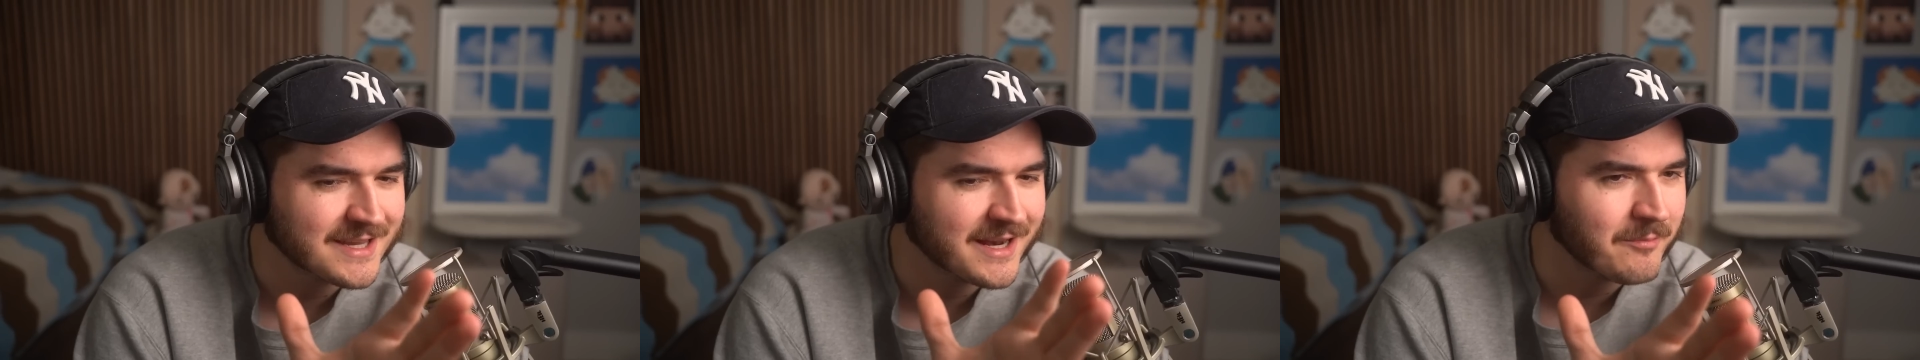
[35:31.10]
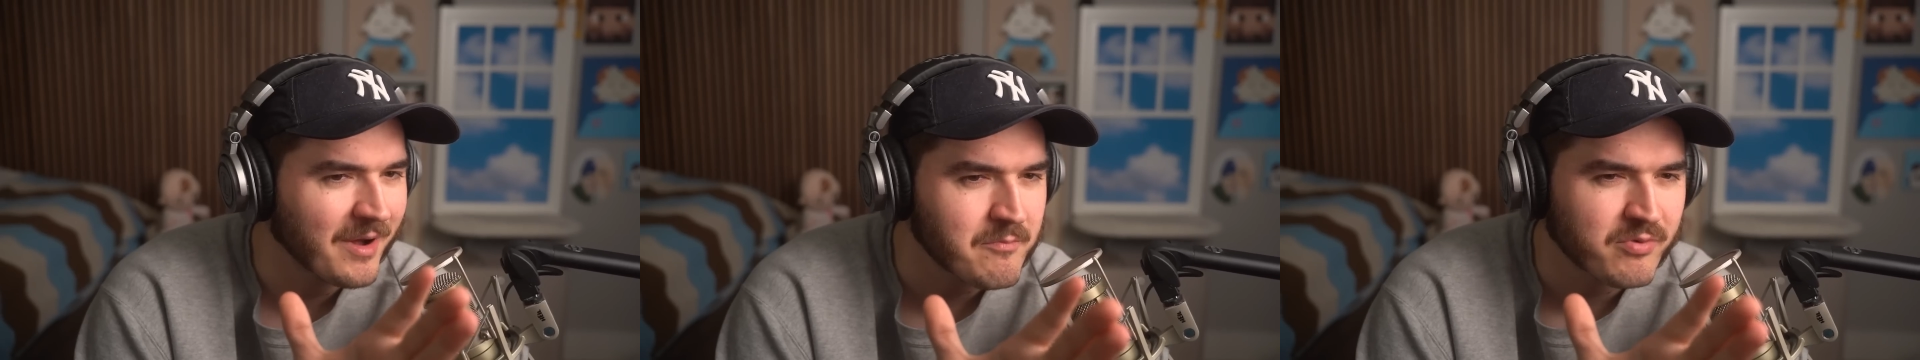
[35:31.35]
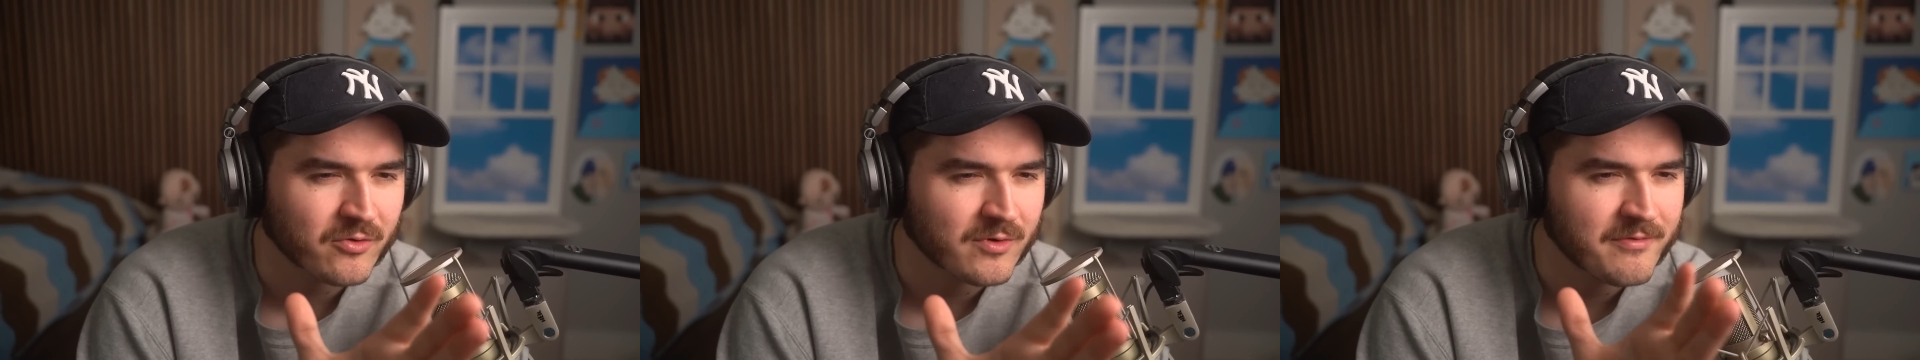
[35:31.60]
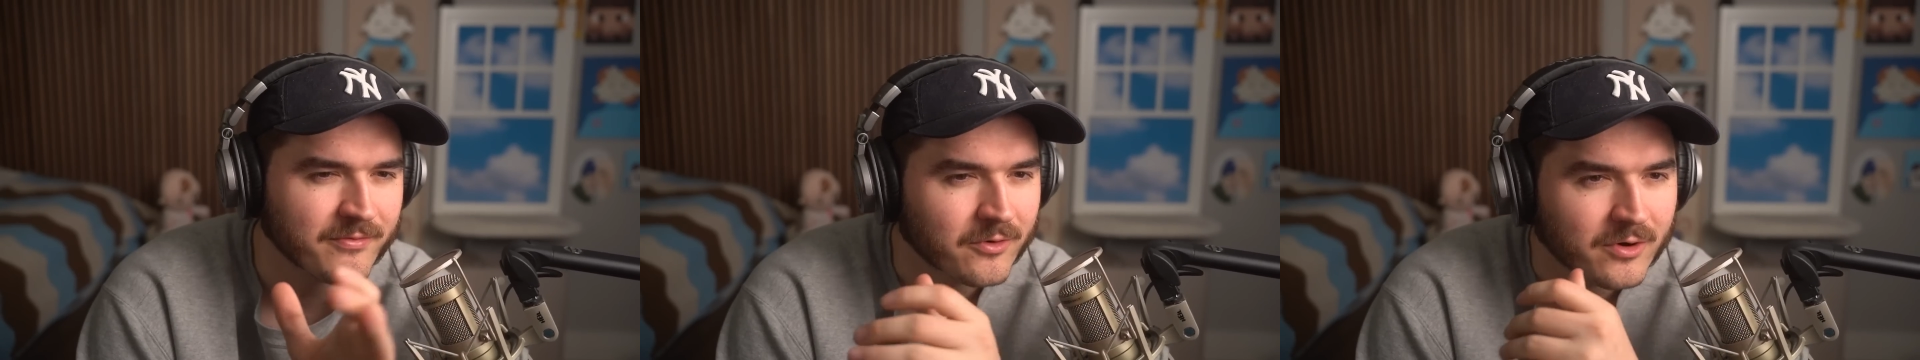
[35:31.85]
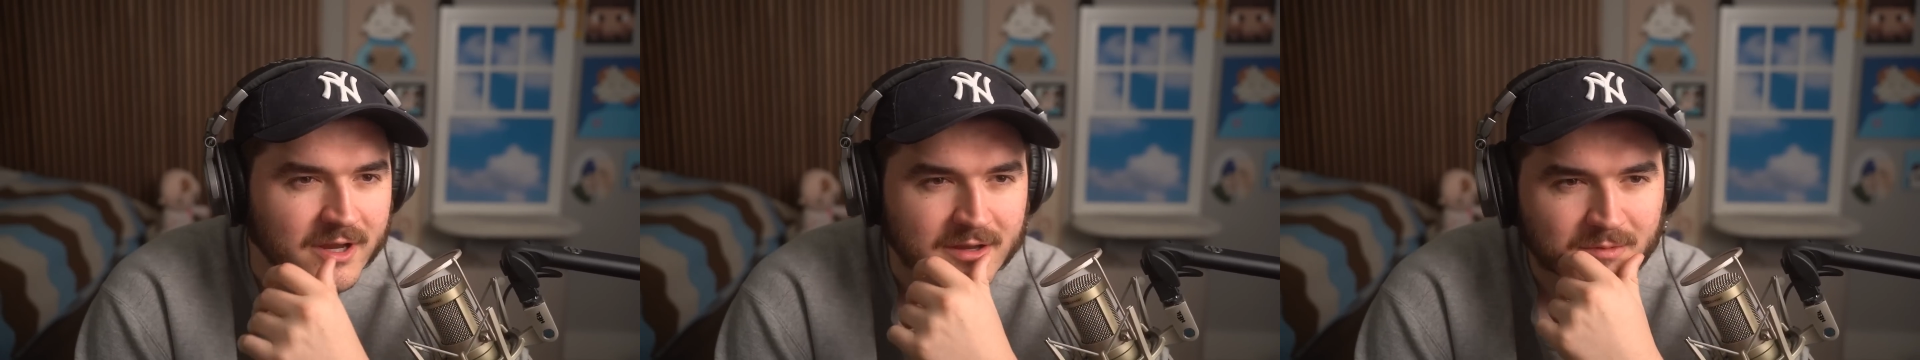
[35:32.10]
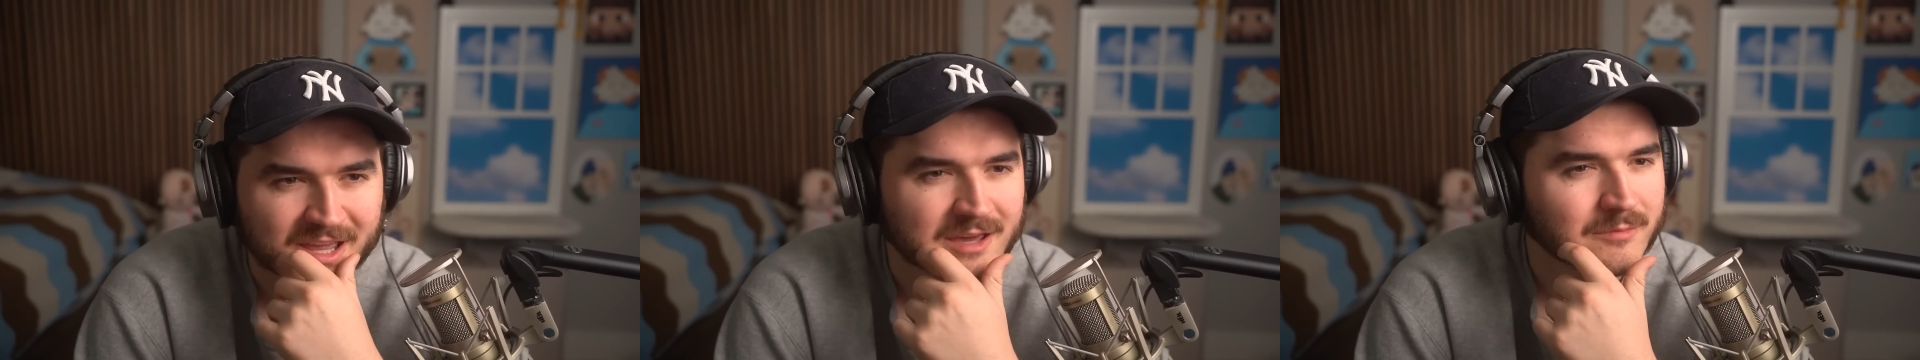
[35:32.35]
it in my periphery.
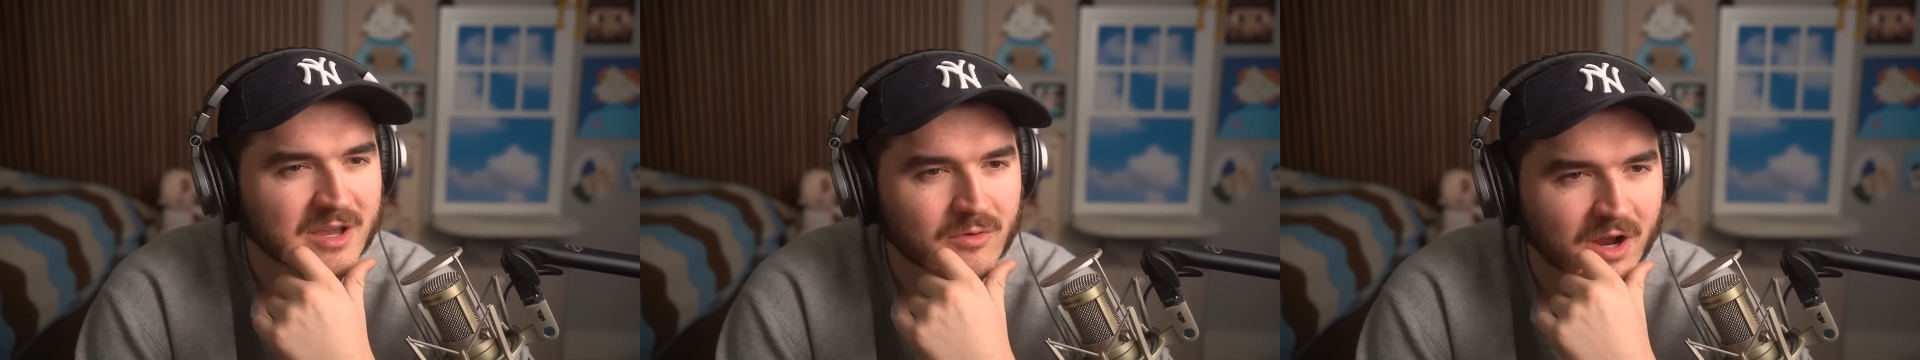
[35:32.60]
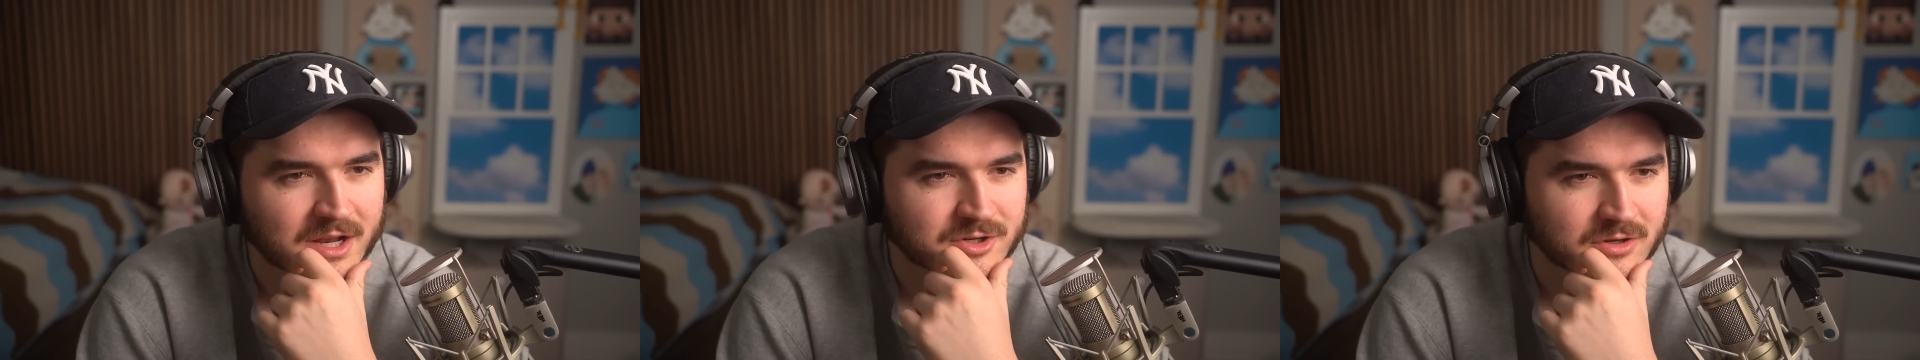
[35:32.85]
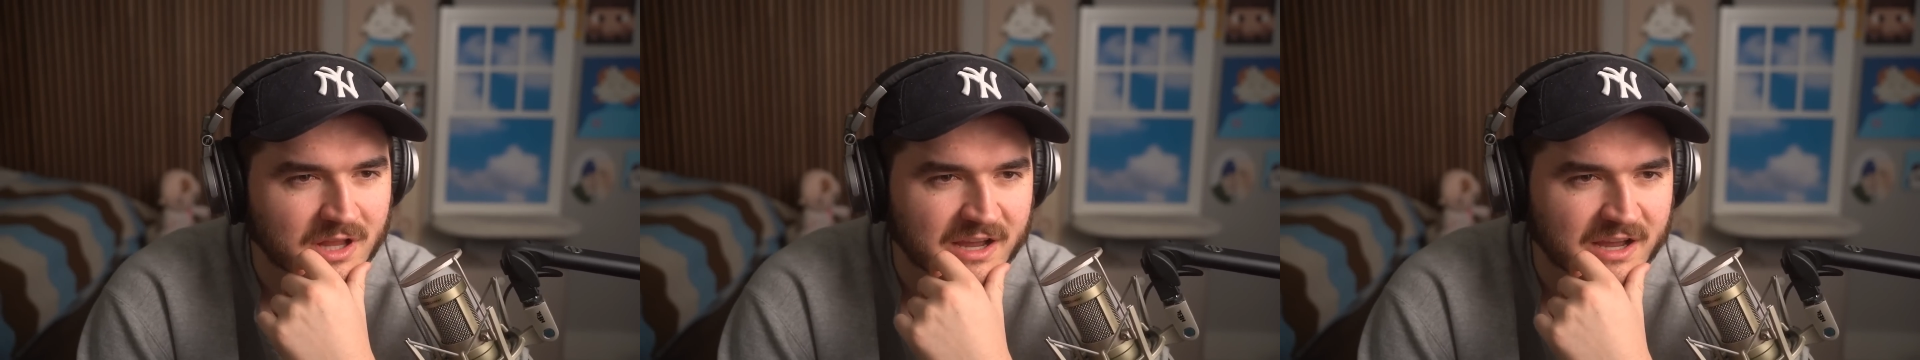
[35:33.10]
Kimmy Granger likes